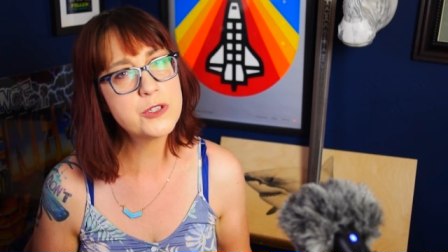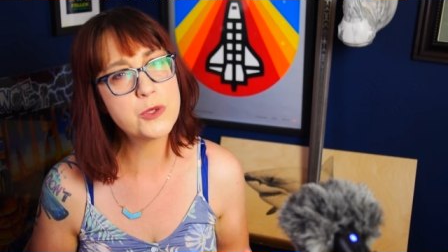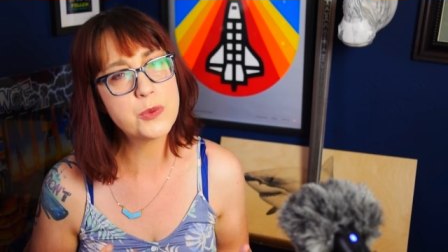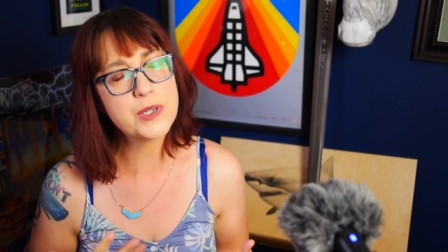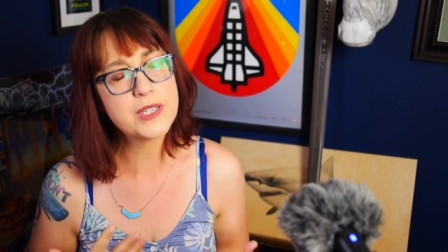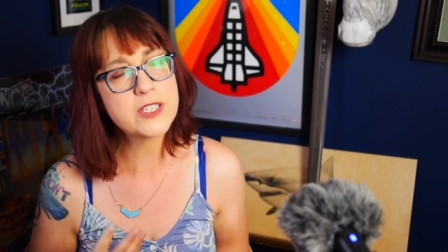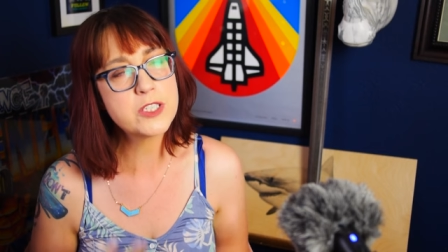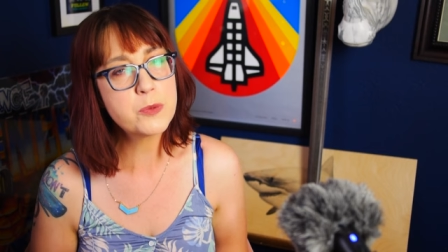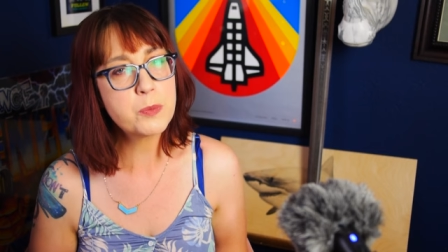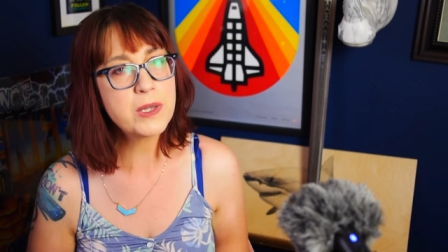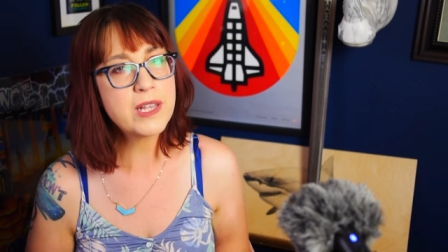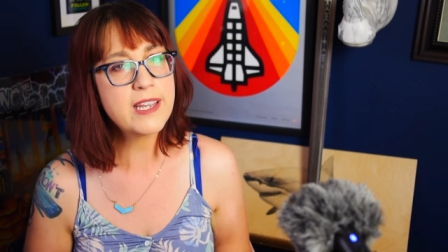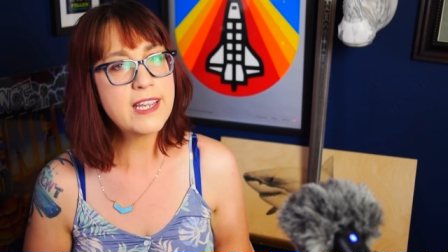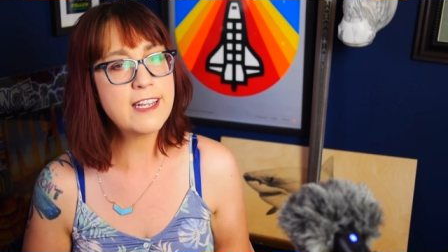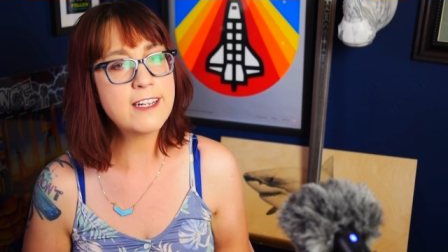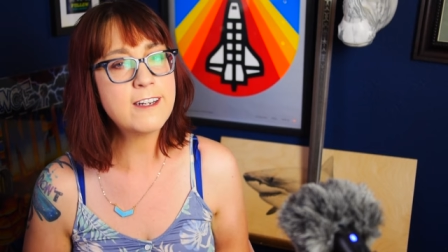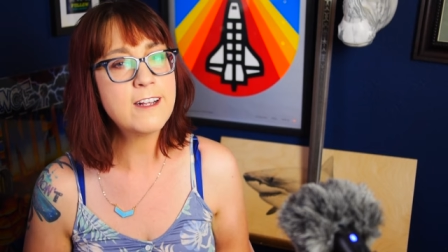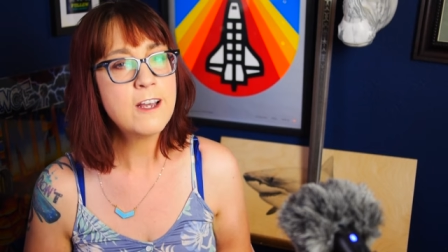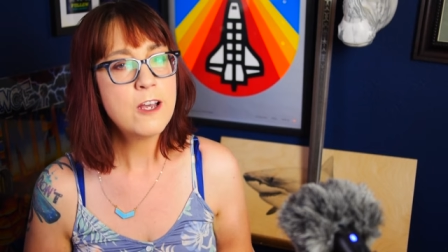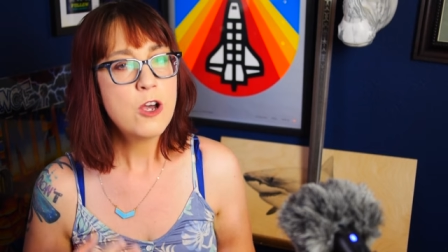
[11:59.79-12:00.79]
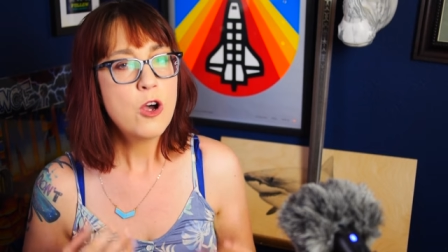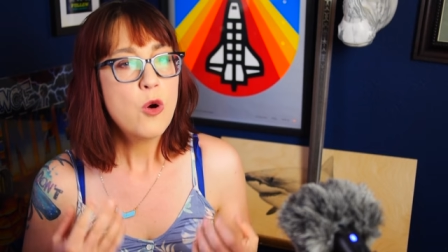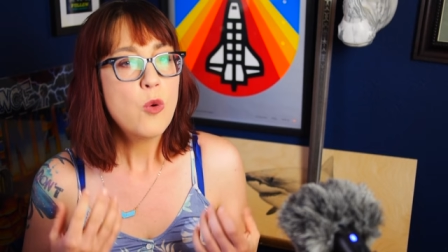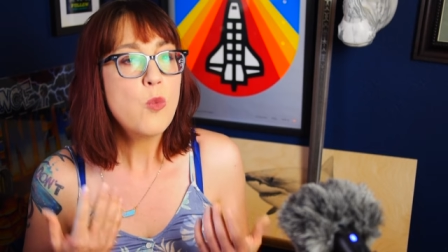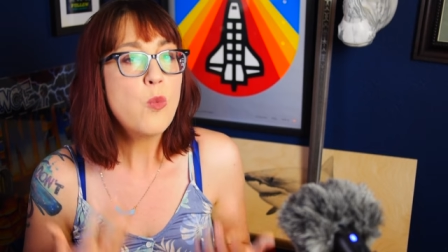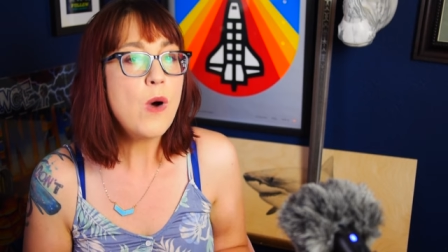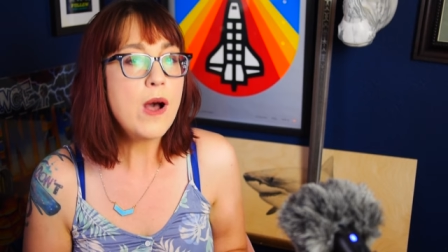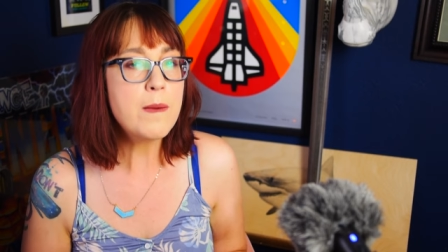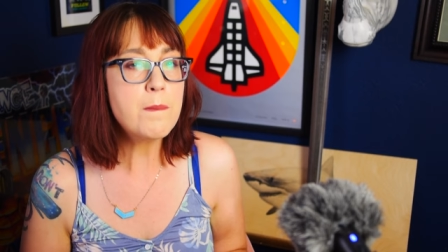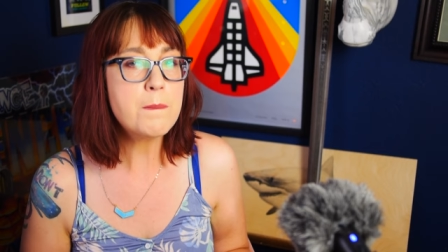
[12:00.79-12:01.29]
to explain
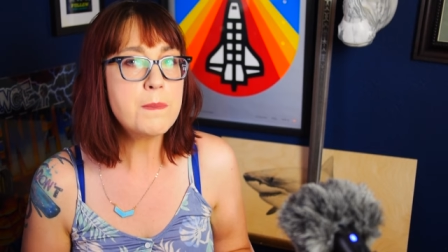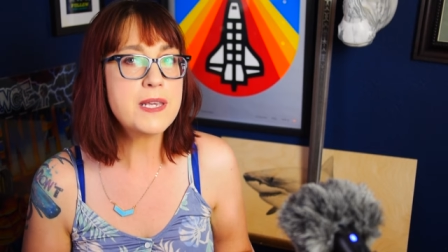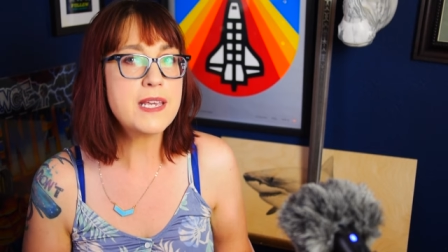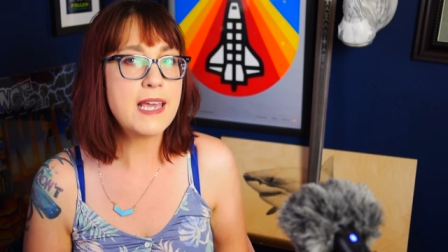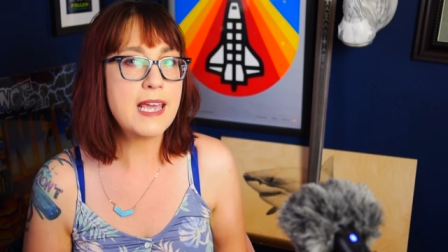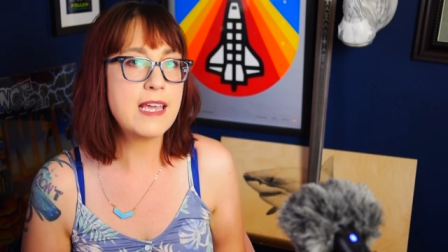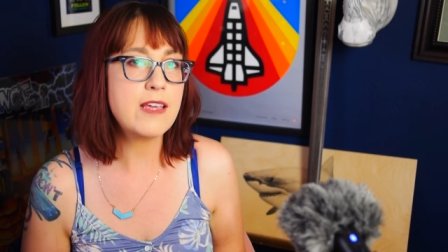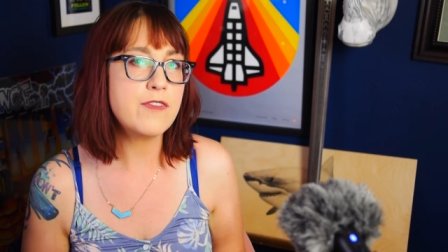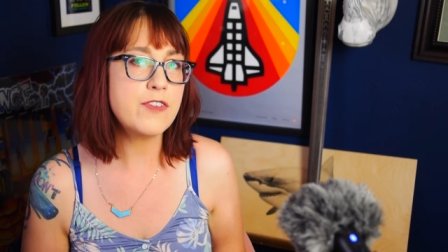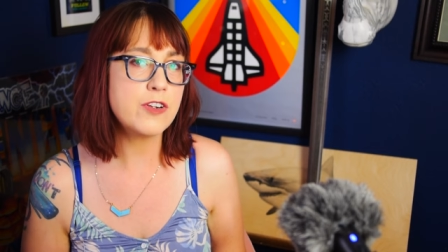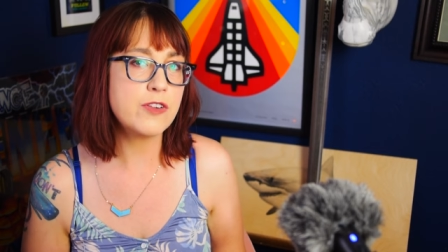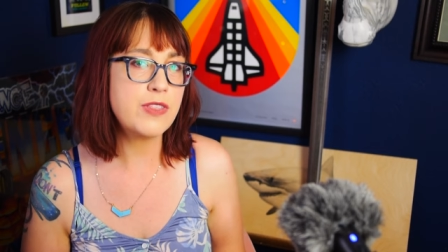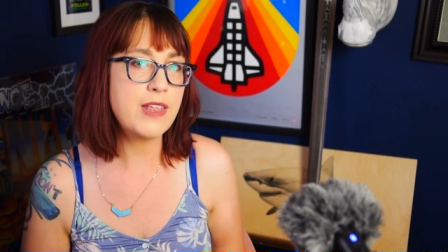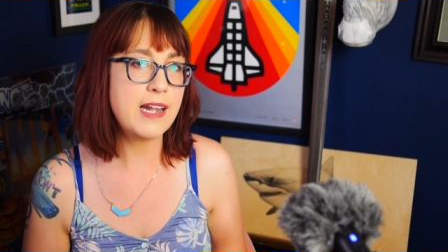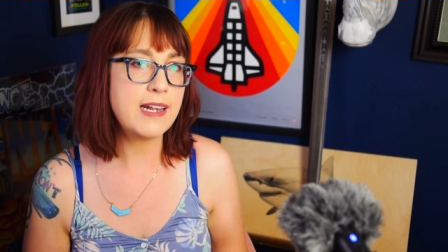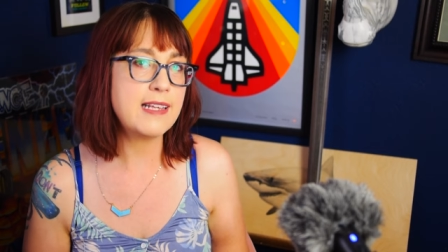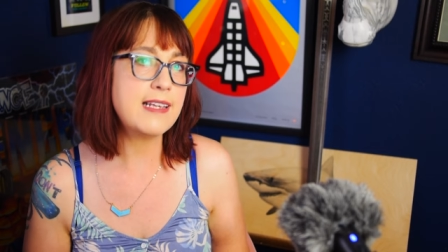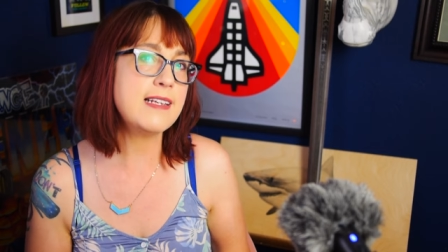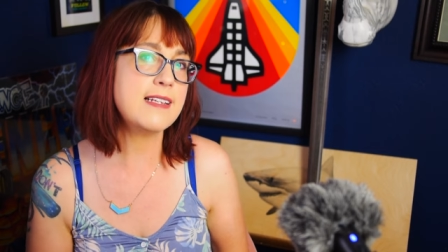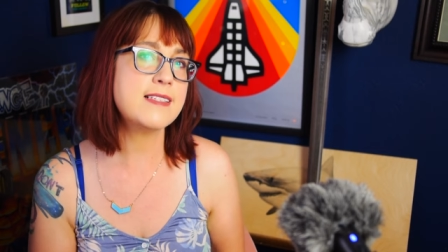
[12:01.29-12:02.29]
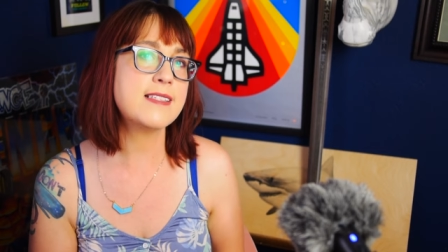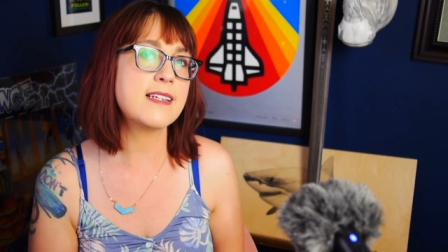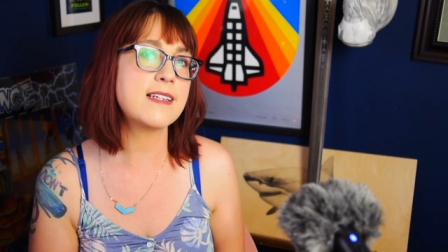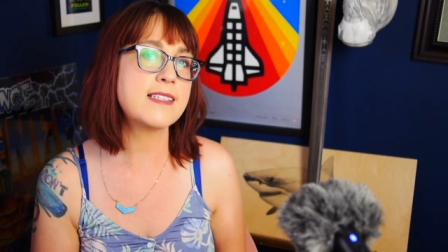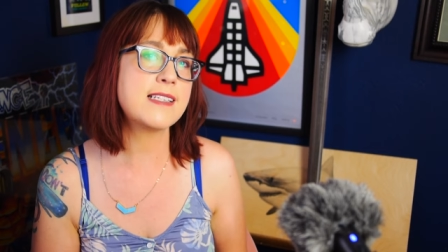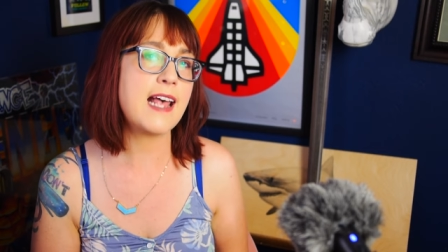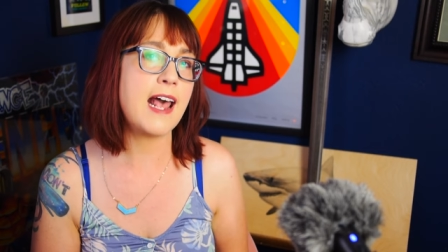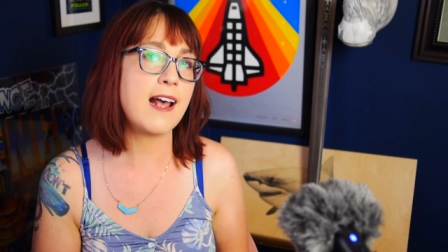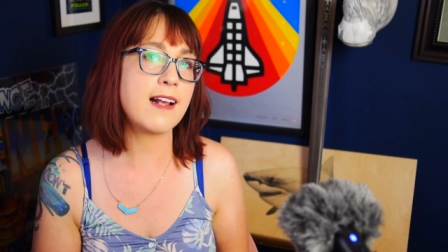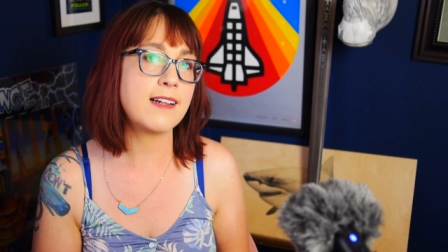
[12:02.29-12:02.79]
what behavior that is
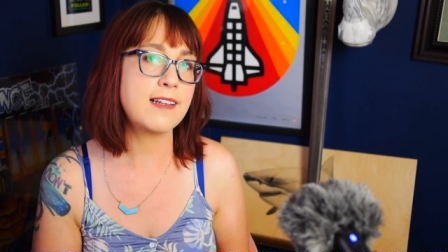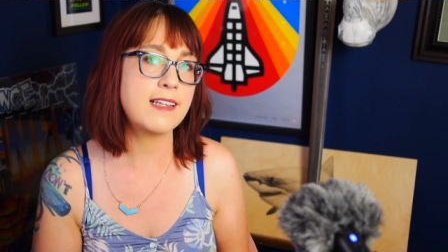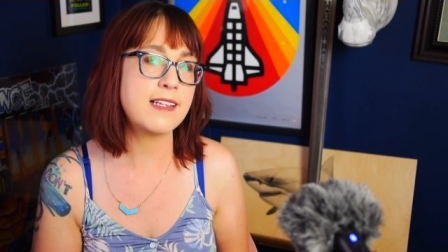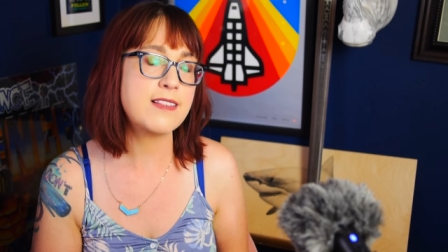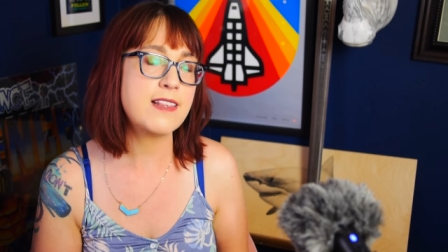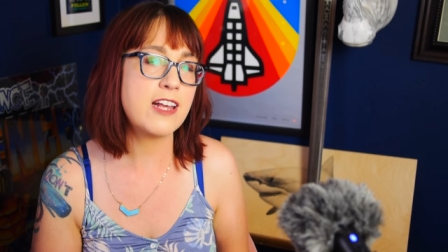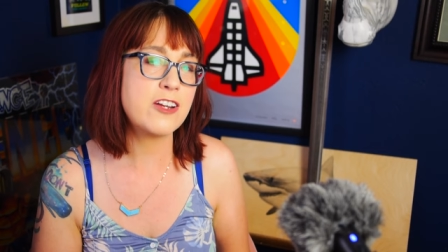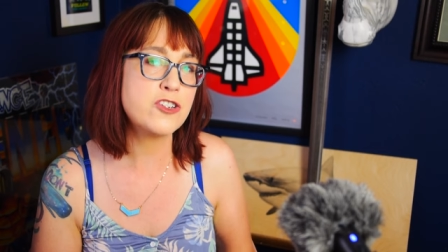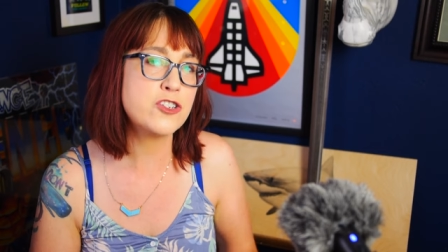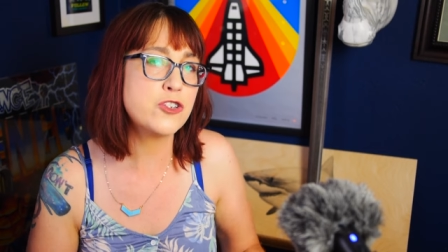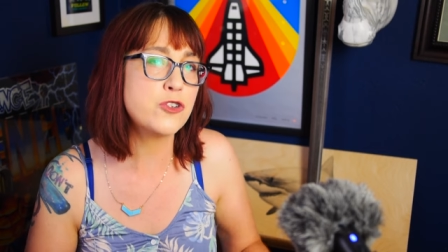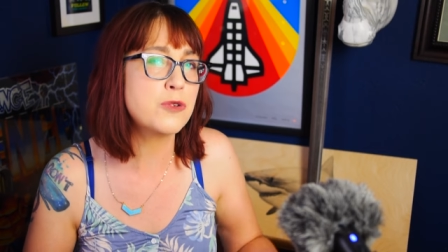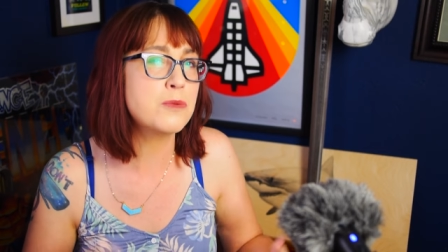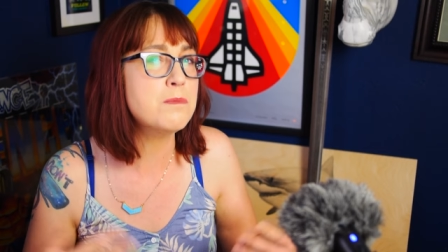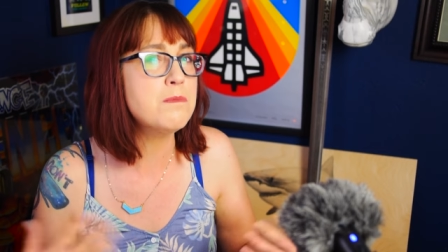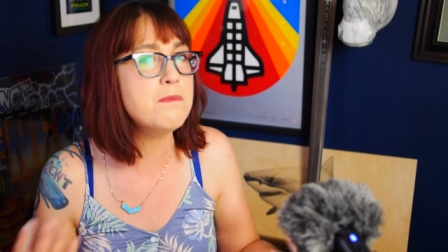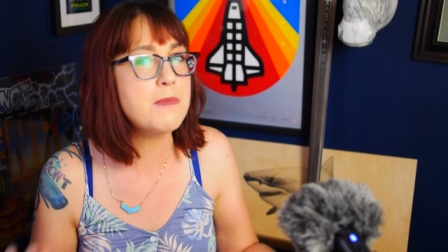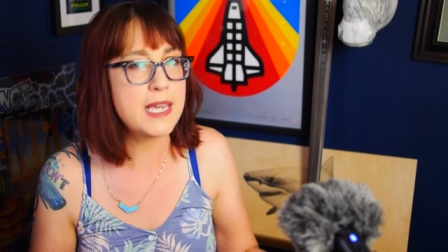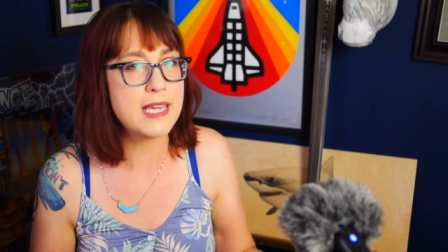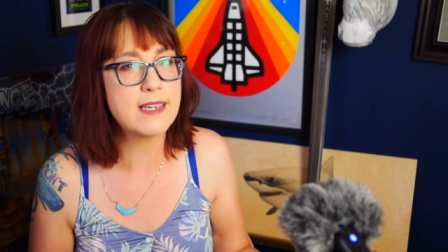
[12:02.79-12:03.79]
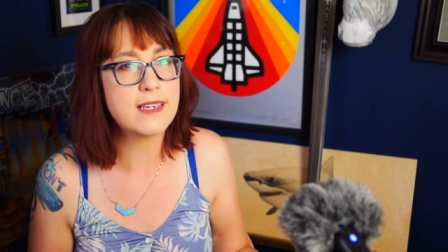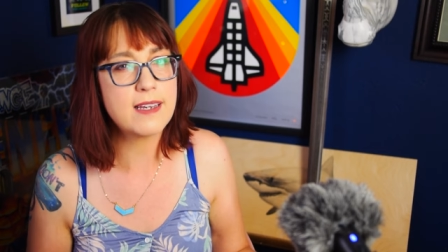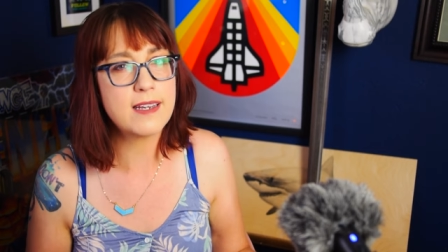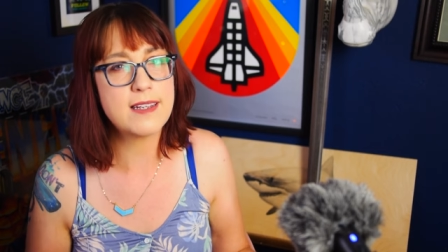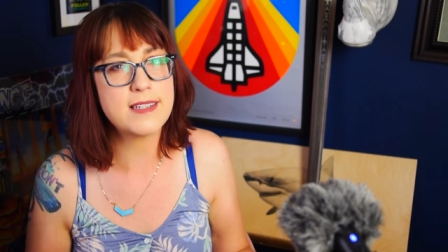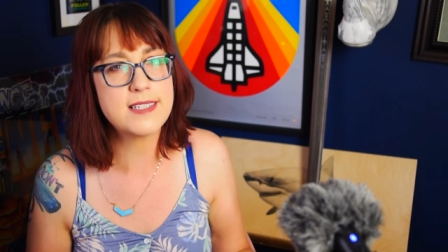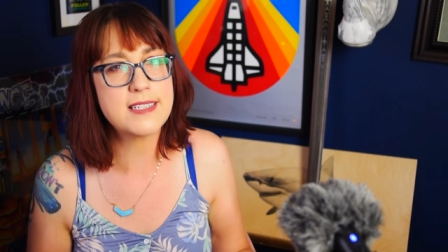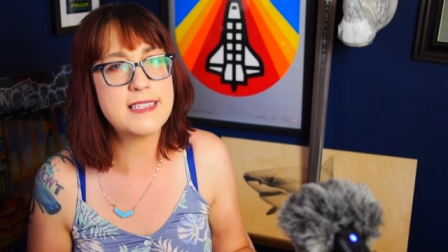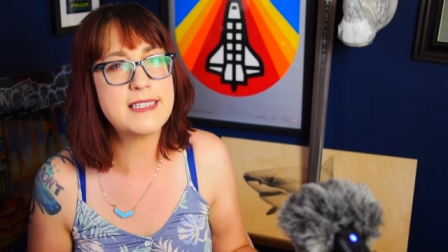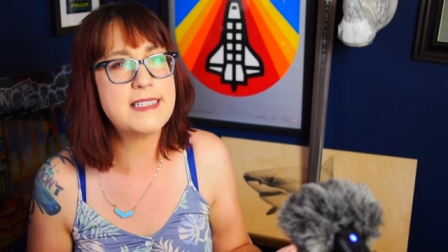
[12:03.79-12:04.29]
exactly that should make
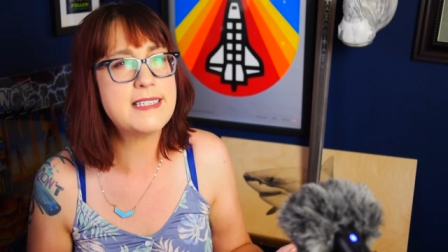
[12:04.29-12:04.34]
us